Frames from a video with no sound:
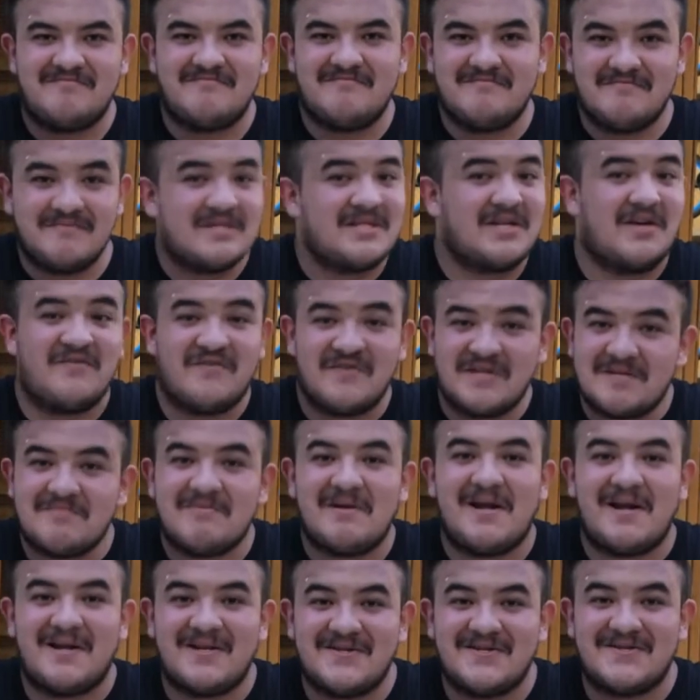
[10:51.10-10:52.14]

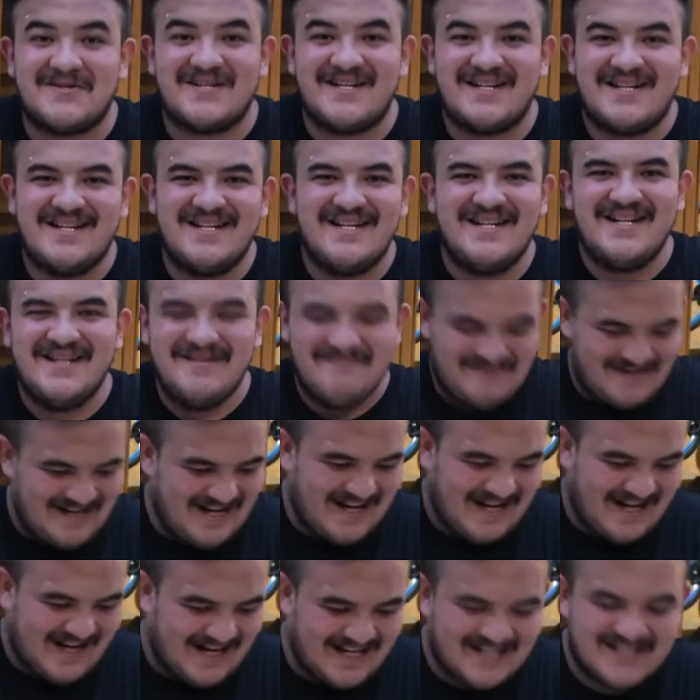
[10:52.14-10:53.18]
Self-explanatory. But yeah
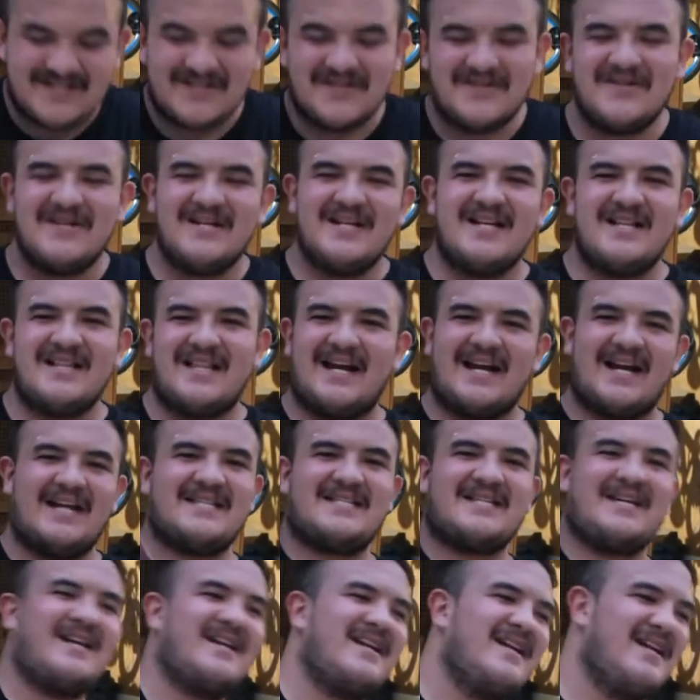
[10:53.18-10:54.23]
guys, so like I
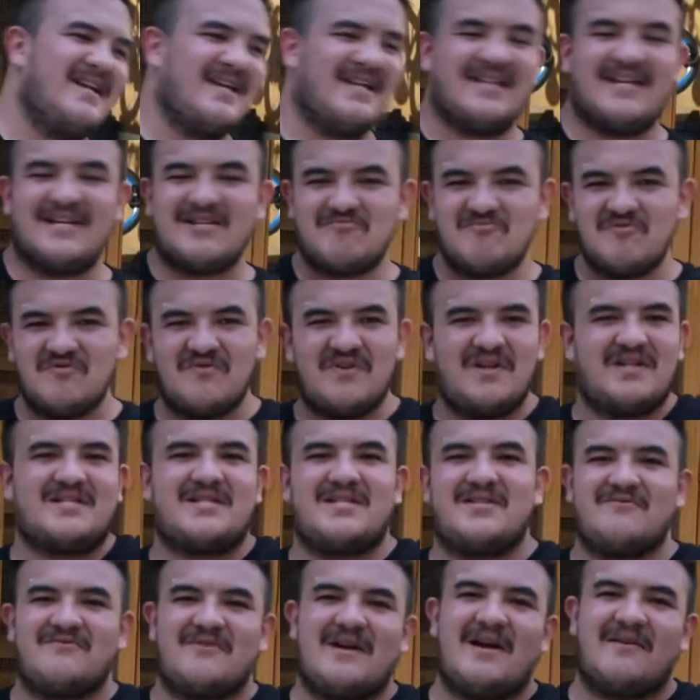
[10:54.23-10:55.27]
said, let's move on to
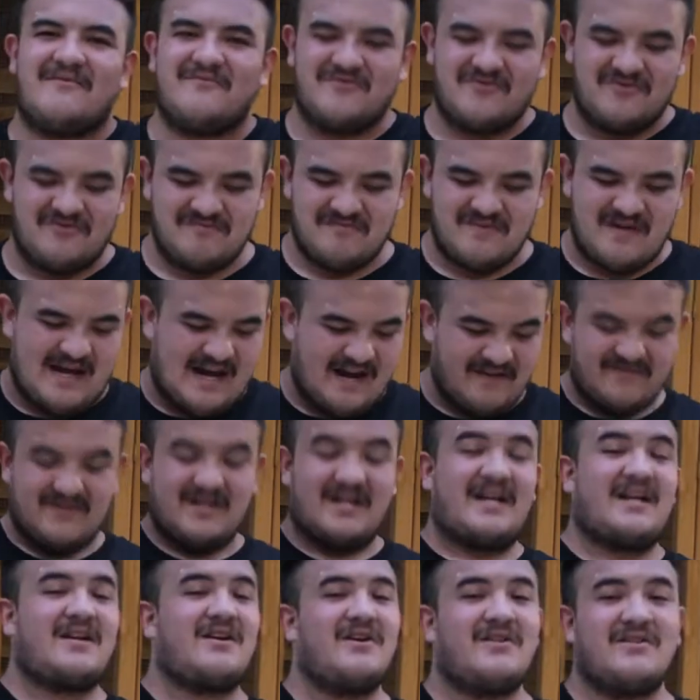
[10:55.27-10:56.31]
the rat room after I
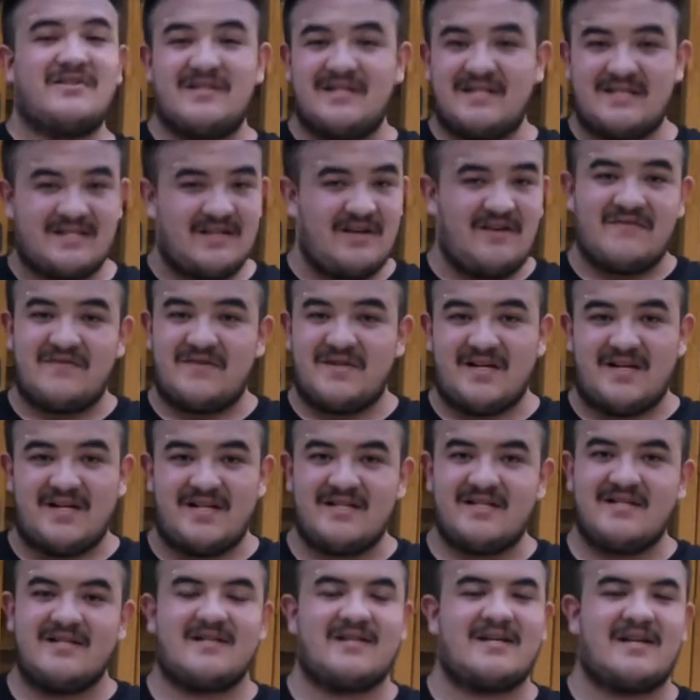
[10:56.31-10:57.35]
get all this stuff done,
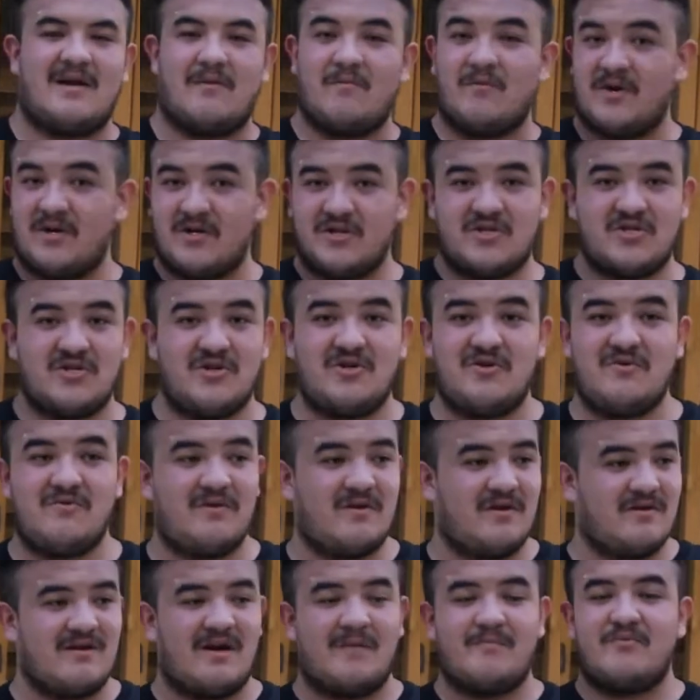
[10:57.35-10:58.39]
and we're going to show you what
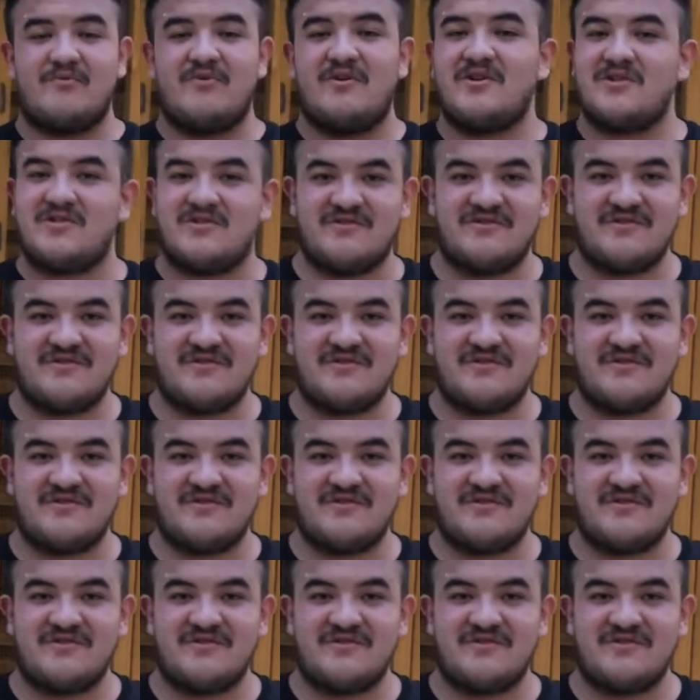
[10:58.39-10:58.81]
our operation